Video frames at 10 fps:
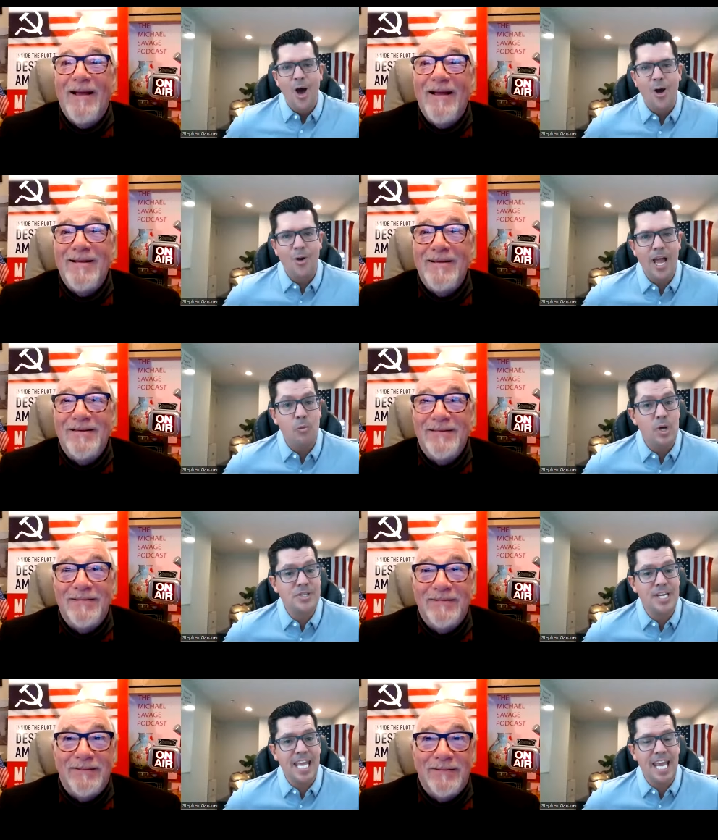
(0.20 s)
Speaker 1: All right.
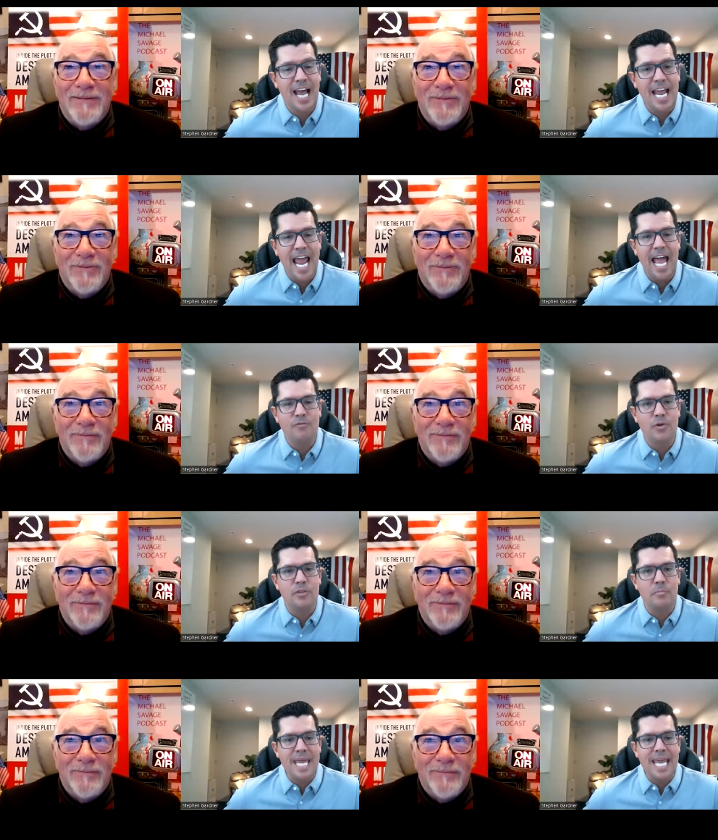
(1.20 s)
Once again, I have
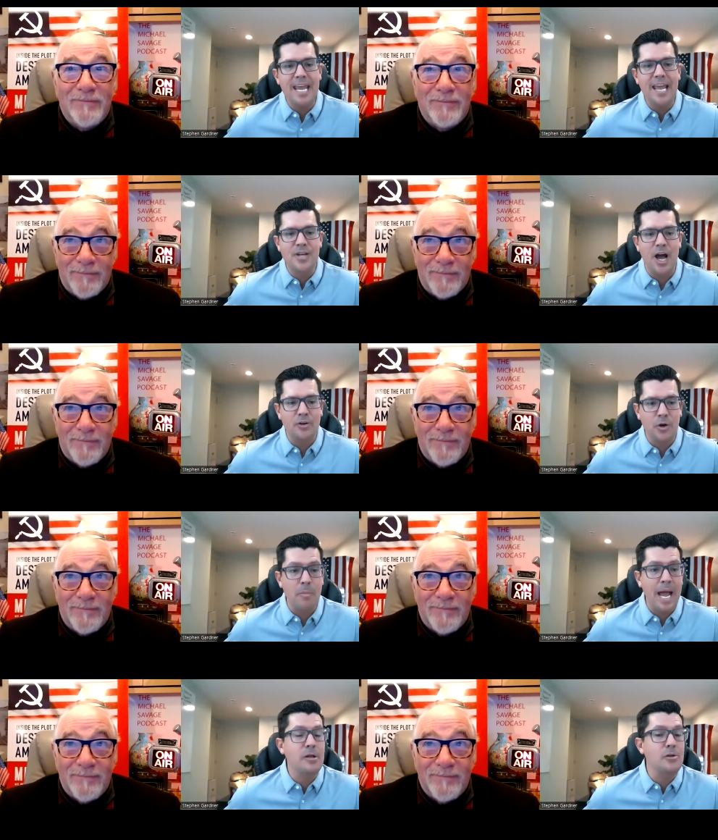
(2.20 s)
with me Dr.
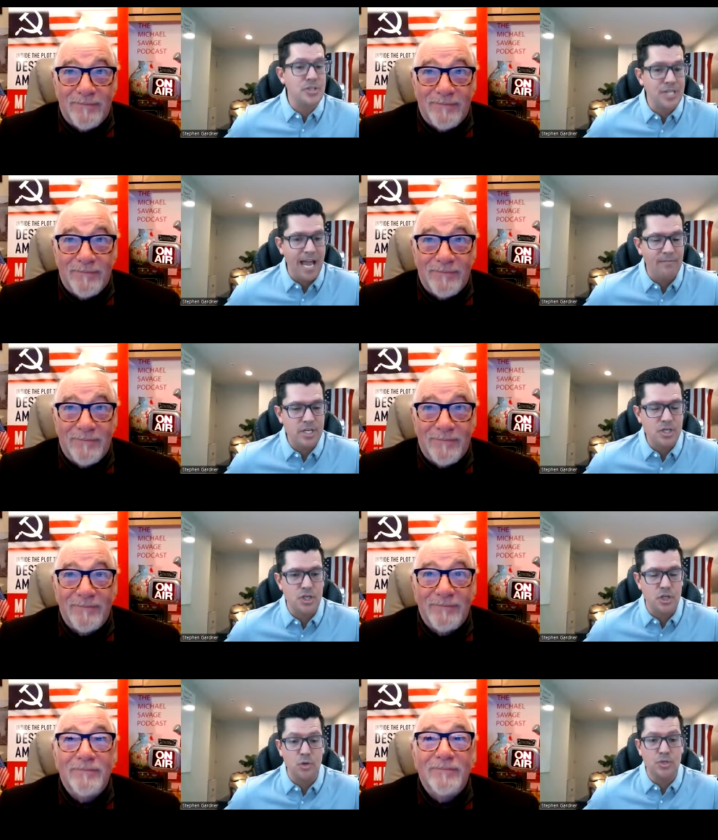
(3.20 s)
Michael Savage
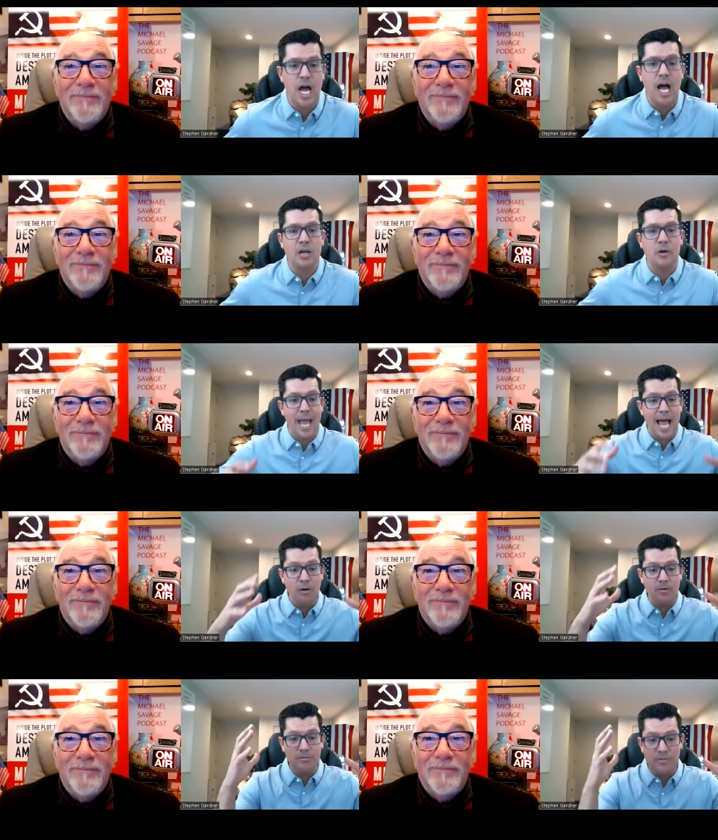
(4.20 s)
to talk
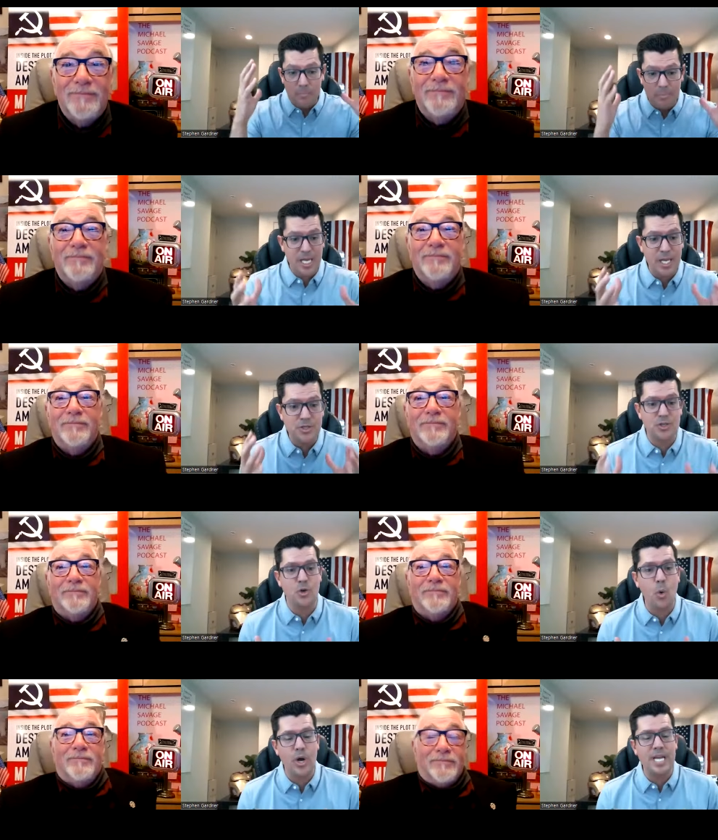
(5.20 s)
about the biggest
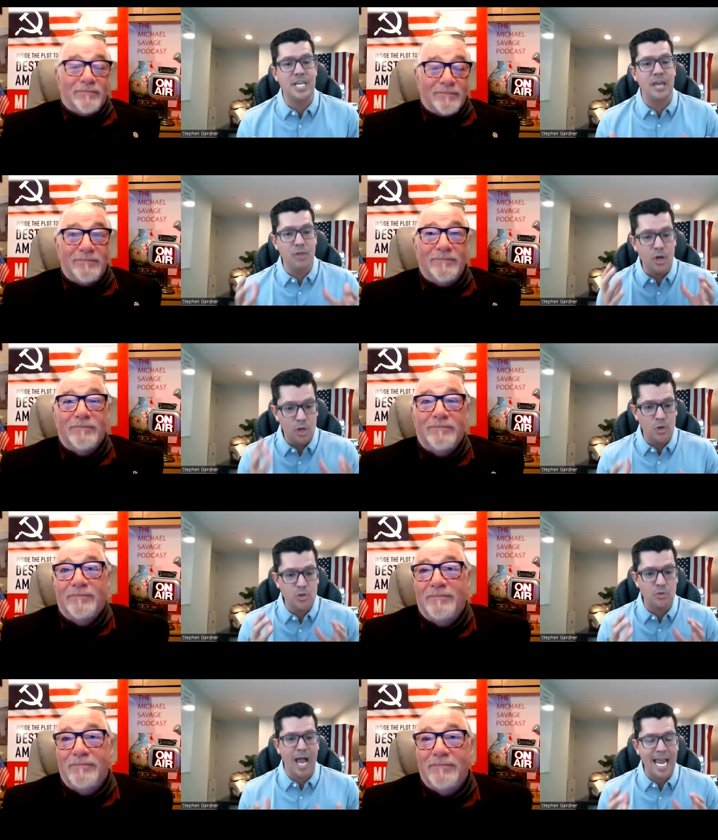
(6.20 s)
stories in the
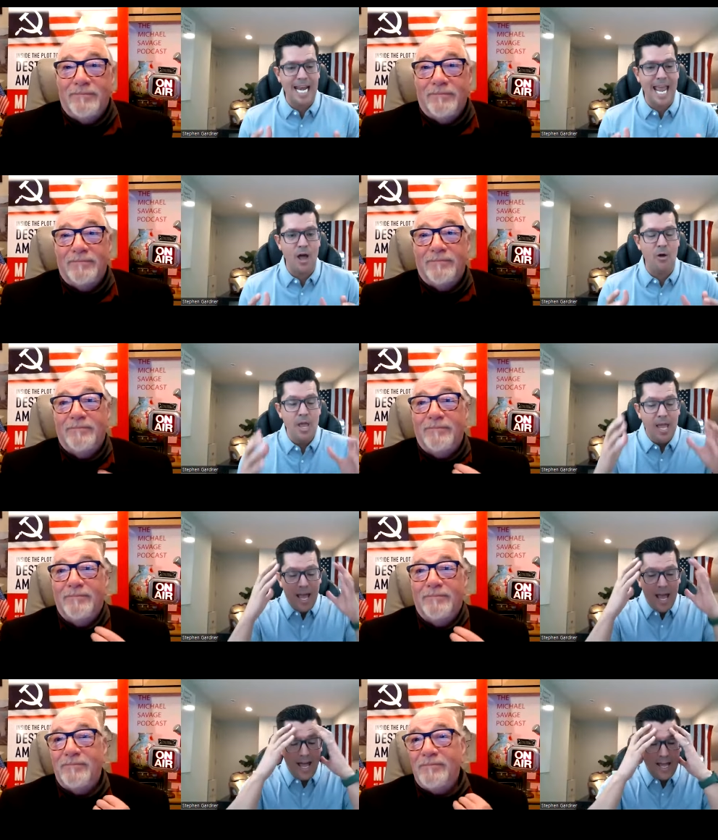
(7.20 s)
news right now.
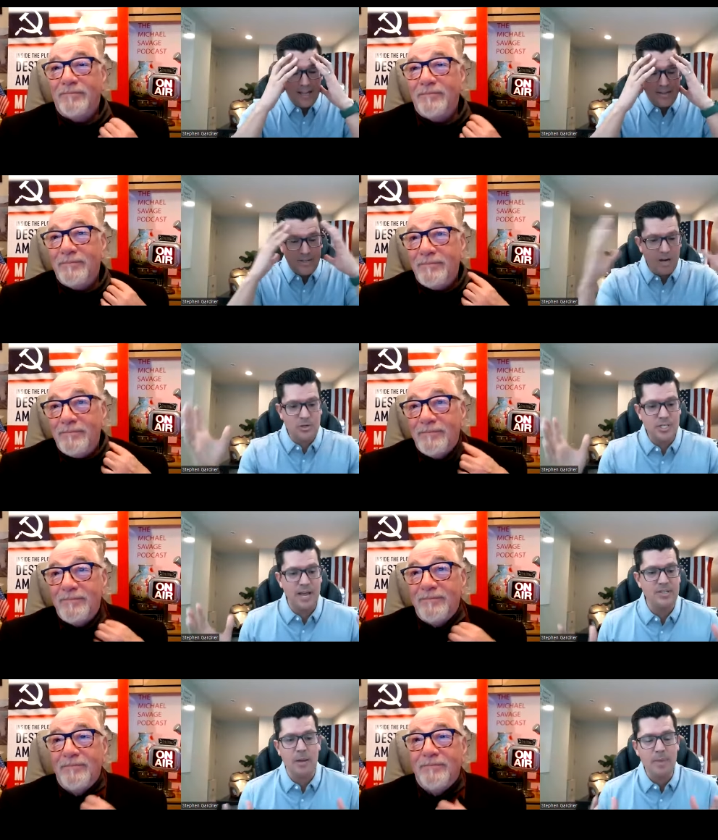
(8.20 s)
Uh, Dr.
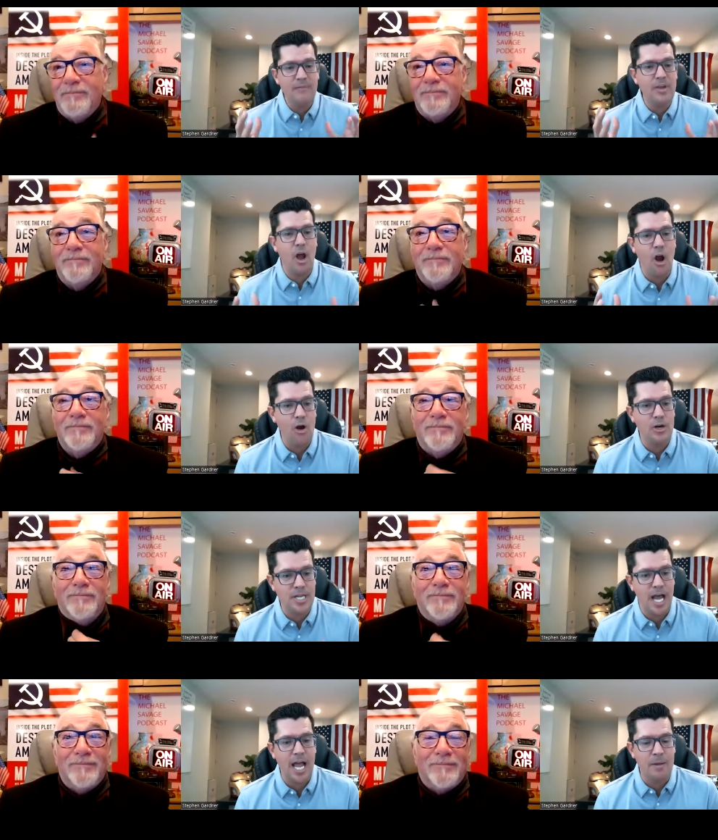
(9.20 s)
Savage, I'm having a hard
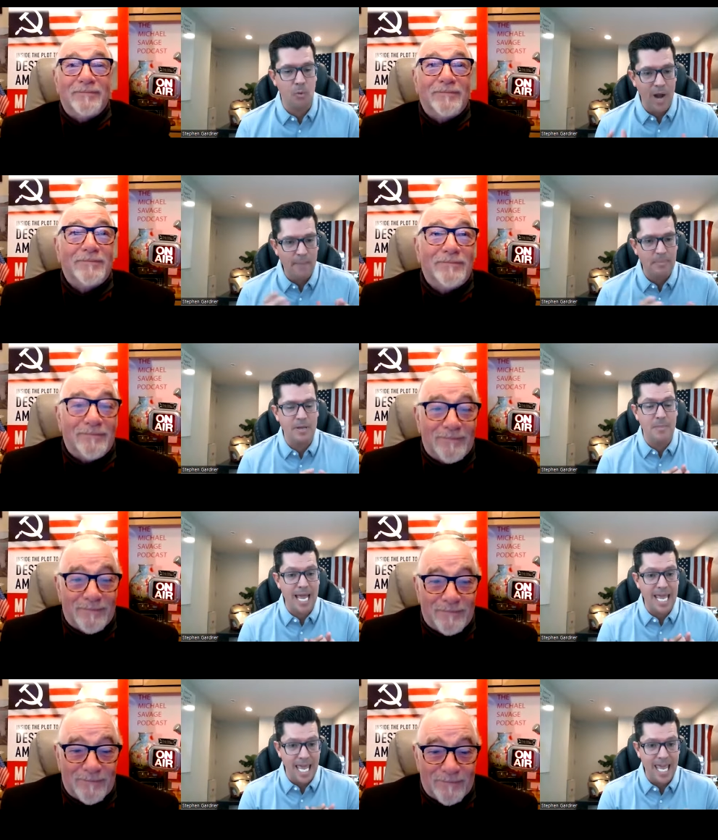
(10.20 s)
time wrapping
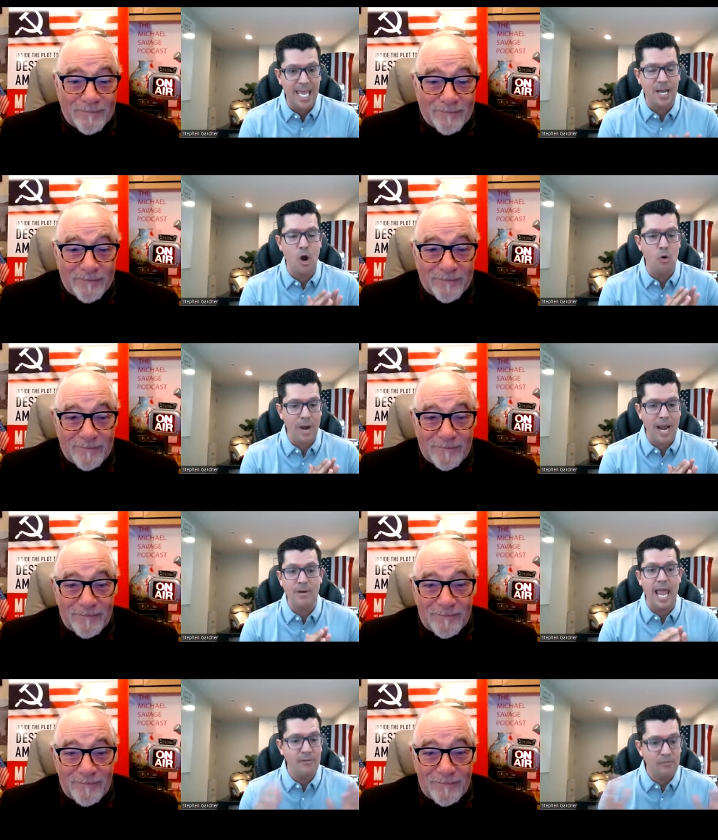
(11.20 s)
my head
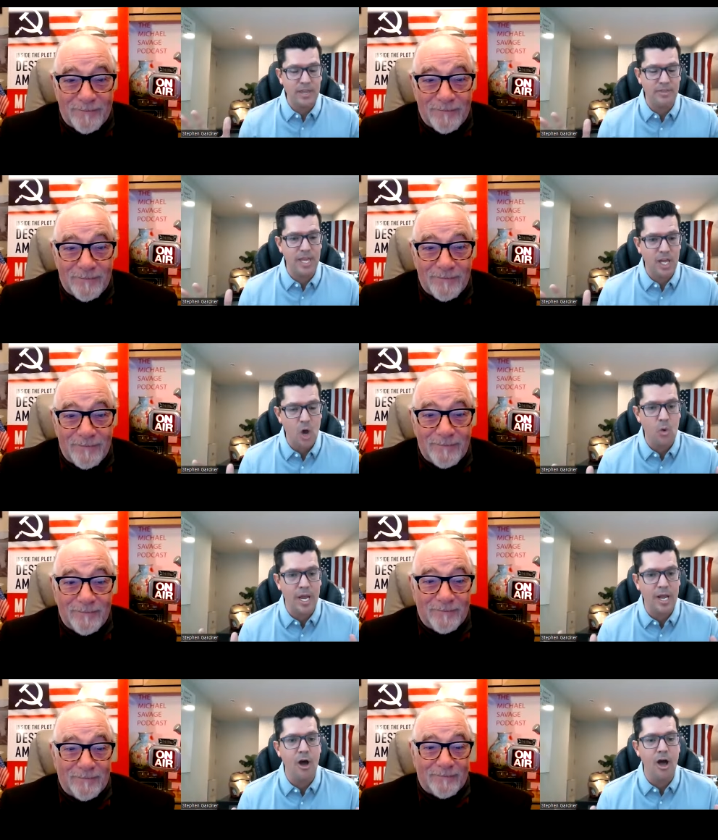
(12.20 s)
around everything
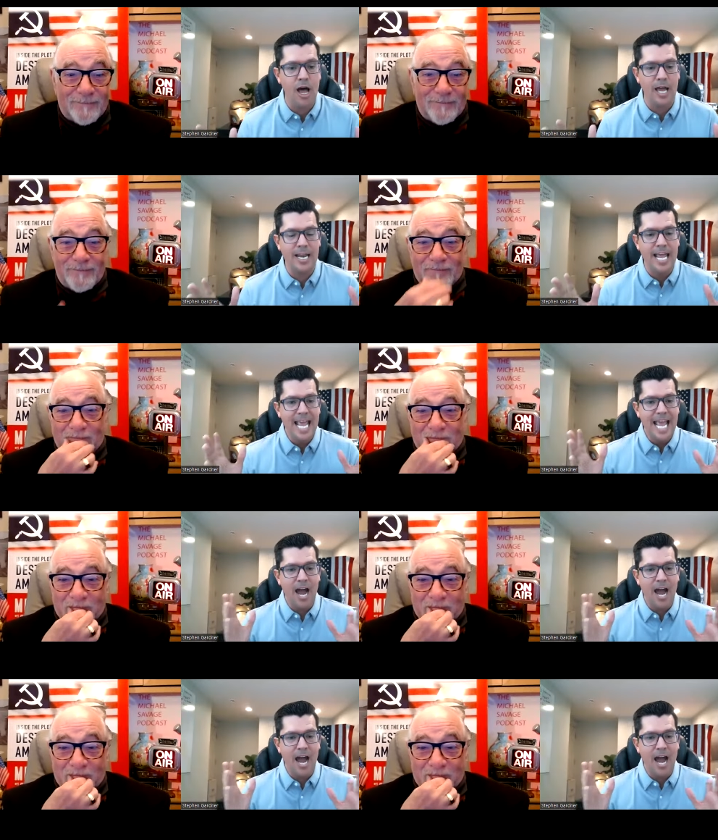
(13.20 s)
going on.